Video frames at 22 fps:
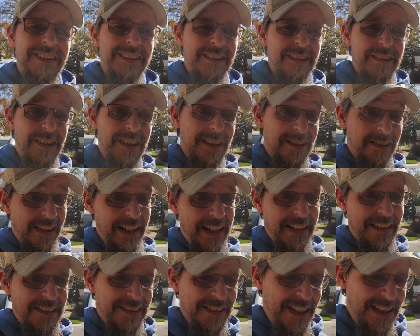this late in
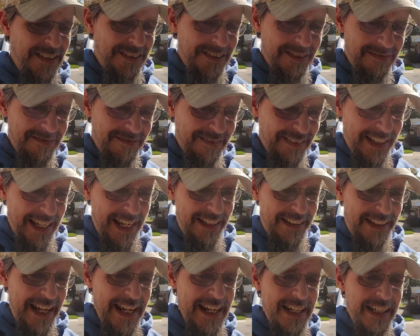the season. Can't
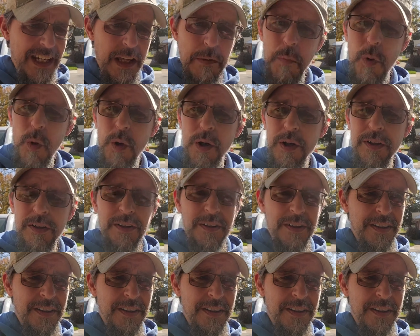take any more.